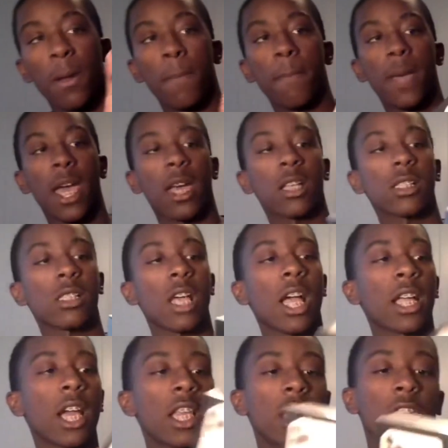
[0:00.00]
Max. I
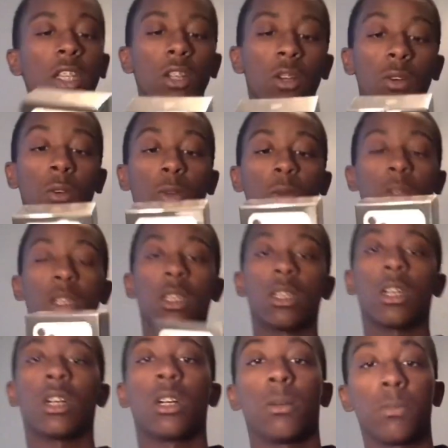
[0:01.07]
got it in gold,
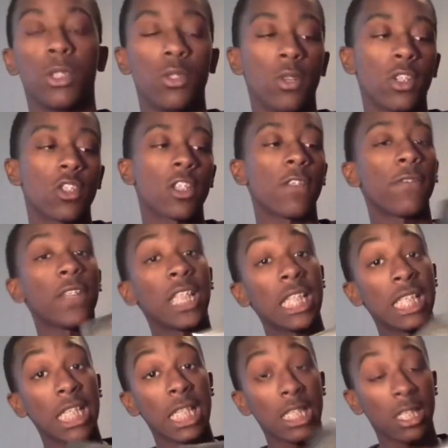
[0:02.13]
um,
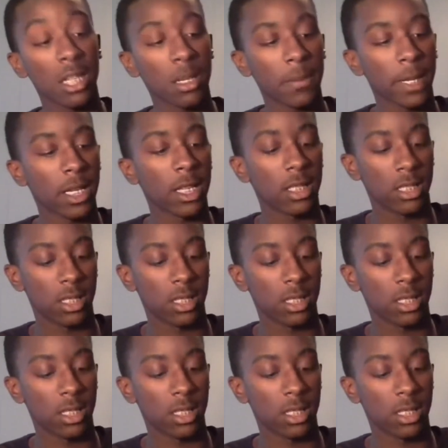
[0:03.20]
256 gigabytes.